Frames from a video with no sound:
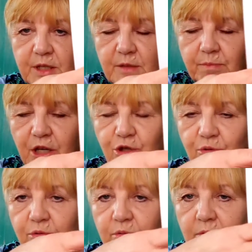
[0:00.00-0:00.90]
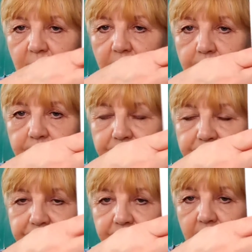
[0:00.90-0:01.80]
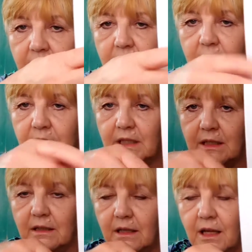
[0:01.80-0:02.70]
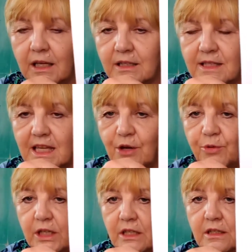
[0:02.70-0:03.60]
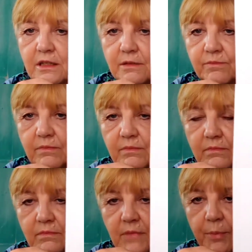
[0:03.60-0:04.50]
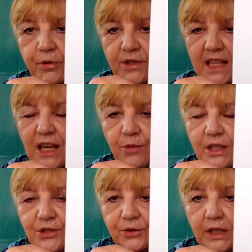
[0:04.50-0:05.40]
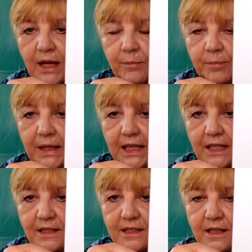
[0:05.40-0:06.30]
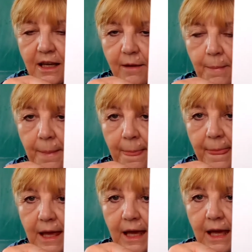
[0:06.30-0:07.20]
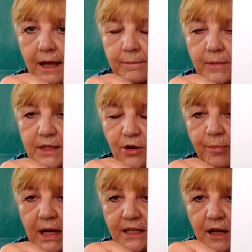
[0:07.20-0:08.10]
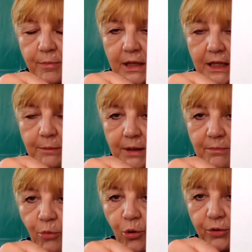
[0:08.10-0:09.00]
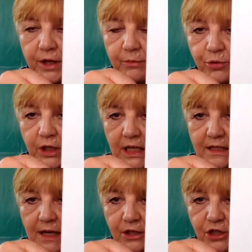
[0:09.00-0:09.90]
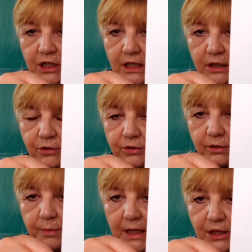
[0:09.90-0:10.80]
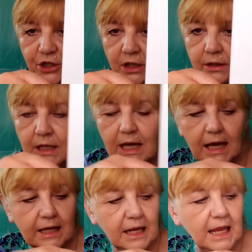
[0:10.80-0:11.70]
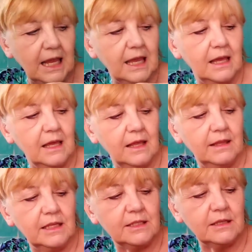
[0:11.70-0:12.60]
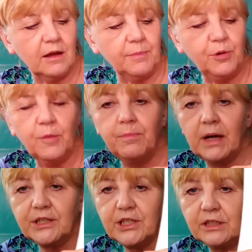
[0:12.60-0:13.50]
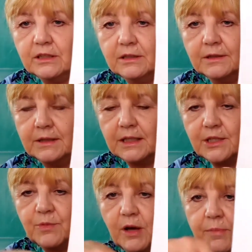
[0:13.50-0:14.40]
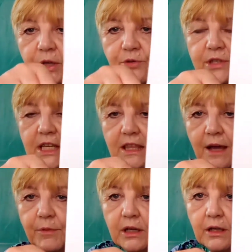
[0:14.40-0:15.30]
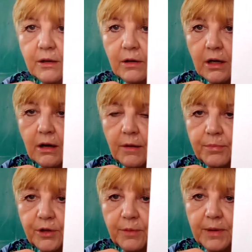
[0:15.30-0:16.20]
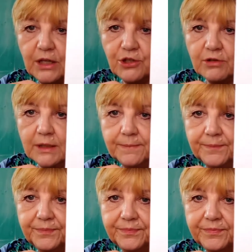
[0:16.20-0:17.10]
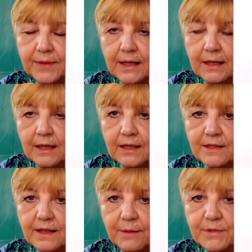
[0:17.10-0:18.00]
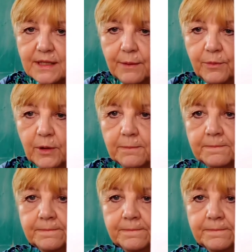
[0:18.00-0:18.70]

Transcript: special um, like sequined I put sequins on it and beads um, so I blinged it up a little bit more than what it is actually on the picture and here this I put a button as well but you'll see that when I, I put the picture in so that was that one